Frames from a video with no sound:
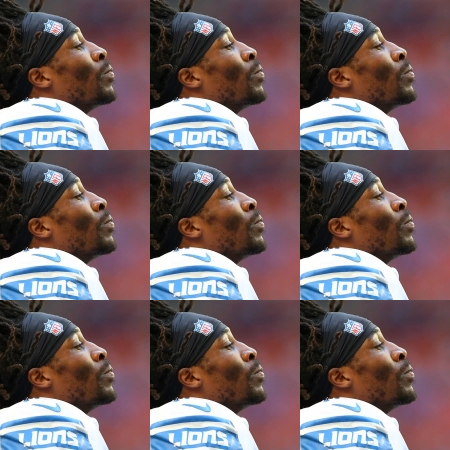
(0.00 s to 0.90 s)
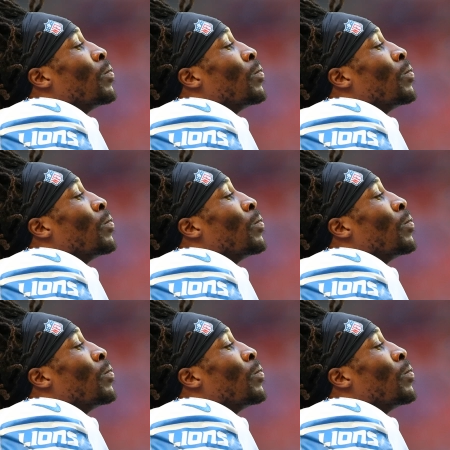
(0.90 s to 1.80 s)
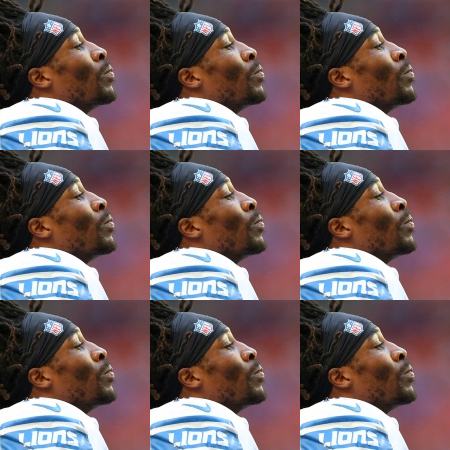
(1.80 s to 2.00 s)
(silence)